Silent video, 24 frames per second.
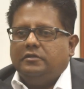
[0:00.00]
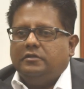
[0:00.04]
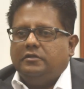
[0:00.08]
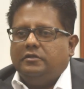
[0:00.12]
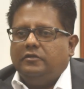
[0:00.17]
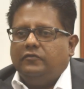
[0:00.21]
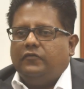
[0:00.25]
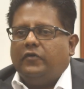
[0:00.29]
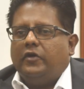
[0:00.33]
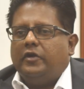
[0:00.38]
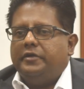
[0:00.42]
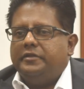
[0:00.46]

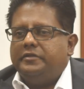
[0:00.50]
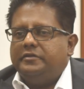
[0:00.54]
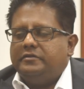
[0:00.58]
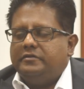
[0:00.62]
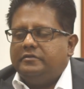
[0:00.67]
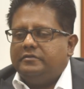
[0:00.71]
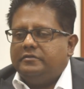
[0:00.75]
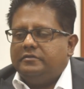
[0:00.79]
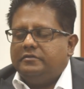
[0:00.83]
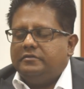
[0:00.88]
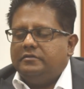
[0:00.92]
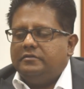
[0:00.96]

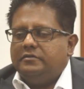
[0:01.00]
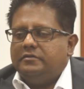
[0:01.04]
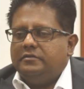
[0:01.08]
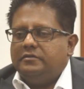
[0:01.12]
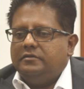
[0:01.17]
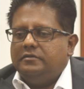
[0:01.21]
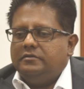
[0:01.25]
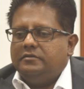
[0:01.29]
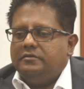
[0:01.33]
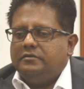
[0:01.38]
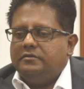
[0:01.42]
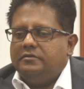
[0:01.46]

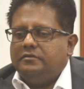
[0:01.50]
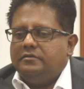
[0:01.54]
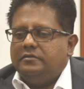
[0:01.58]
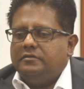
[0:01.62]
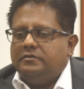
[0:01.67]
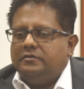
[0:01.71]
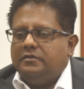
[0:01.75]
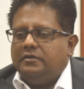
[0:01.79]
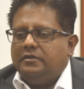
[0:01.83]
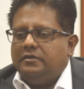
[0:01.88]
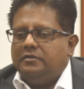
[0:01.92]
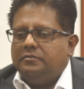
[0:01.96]

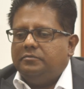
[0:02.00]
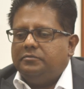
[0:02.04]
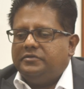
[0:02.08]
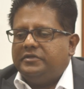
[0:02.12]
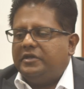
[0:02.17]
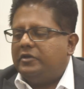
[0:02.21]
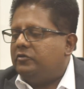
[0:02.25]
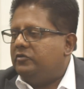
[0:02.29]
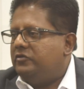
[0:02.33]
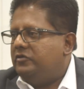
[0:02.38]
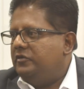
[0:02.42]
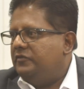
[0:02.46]
The
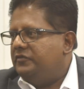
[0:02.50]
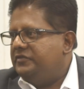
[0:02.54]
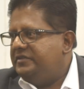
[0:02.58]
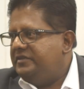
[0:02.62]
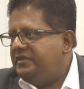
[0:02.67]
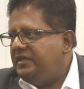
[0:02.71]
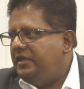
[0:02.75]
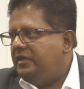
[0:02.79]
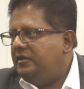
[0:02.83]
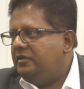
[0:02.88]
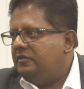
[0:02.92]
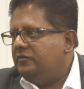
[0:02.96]
Secretary of
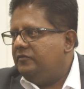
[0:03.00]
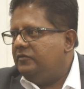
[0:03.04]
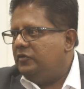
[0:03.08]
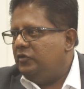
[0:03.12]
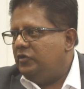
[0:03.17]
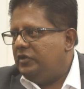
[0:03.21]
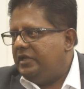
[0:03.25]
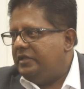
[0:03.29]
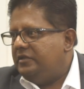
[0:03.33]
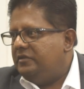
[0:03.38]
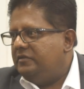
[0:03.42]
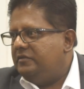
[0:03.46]
State of the
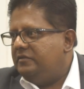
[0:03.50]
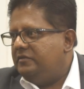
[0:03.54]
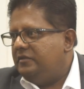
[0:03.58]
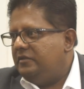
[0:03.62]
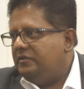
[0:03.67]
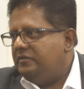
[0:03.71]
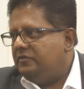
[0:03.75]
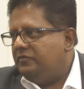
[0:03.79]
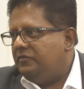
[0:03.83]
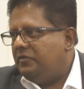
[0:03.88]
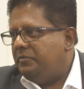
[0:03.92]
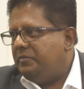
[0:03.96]
United
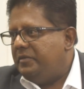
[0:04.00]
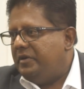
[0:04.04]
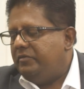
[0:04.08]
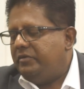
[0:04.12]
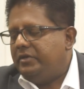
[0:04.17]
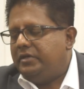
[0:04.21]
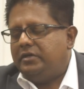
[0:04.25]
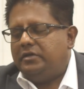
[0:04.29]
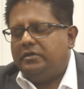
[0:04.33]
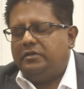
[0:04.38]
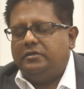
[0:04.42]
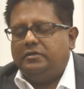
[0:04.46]
States of
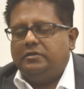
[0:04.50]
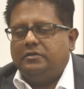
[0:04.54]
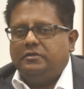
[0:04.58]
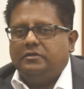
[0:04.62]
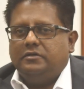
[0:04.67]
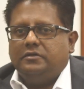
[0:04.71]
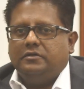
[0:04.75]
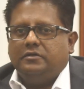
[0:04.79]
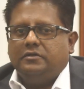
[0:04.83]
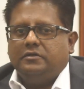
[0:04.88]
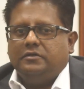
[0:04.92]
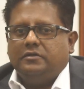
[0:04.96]
America
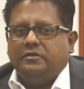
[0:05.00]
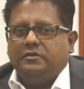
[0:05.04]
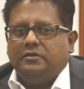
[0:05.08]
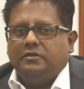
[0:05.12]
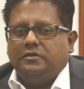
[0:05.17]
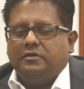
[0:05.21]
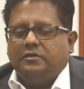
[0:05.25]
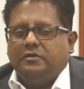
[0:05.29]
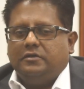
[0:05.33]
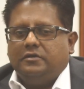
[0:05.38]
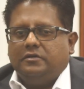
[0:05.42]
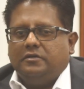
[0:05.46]

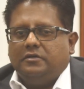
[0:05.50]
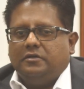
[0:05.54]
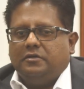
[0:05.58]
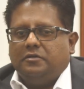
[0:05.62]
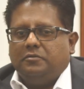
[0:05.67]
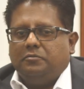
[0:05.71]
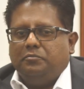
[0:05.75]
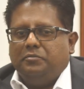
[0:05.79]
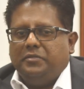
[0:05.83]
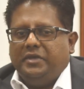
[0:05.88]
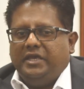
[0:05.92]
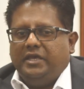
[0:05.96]

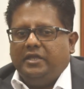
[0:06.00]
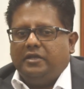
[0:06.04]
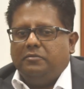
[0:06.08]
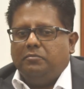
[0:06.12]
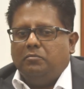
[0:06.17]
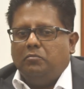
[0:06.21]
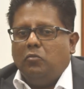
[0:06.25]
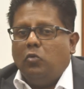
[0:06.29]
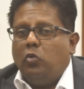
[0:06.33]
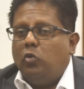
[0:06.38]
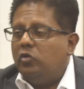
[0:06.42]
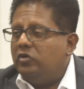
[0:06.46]
made
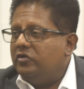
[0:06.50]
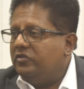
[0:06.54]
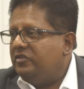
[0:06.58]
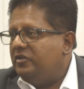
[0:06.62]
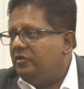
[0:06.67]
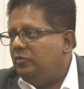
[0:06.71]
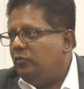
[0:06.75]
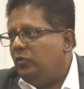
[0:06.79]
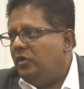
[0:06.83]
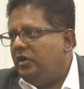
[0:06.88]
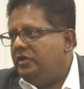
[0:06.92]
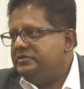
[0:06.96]
more
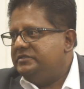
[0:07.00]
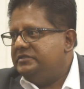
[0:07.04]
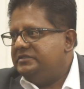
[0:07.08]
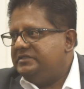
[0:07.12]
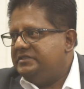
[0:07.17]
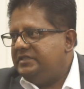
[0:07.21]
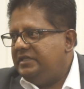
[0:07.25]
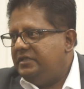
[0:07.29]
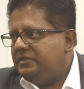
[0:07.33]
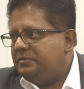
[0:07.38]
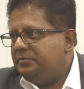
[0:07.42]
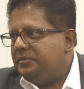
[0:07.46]
than one
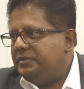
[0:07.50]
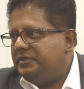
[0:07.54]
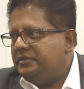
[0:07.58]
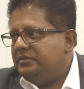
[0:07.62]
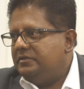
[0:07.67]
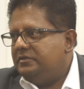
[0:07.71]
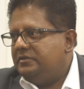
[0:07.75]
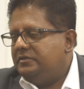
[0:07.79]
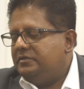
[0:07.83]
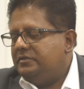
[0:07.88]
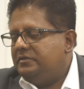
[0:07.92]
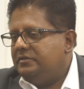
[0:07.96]

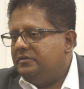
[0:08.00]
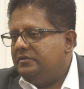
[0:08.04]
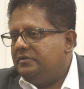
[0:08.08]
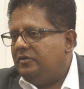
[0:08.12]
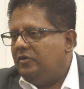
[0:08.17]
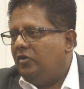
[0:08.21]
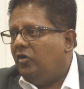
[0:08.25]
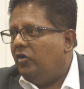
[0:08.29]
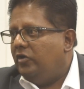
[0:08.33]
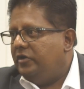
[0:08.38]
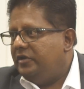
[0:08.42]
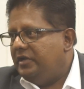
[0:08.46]
statement
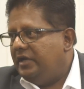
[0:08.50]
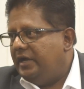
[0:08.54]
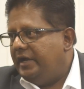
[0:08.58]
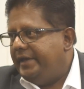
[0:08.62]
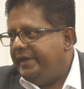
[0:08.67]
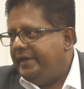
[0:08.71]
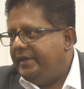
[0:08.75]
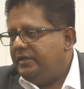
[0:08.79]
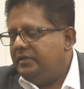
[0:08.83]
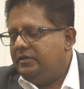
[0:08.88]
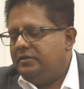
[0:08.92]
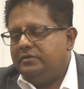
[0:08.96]
on
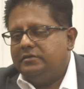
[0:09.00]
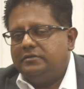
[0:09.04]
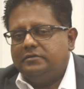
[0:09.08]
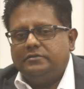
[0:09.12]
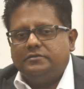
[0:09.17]
Guyana,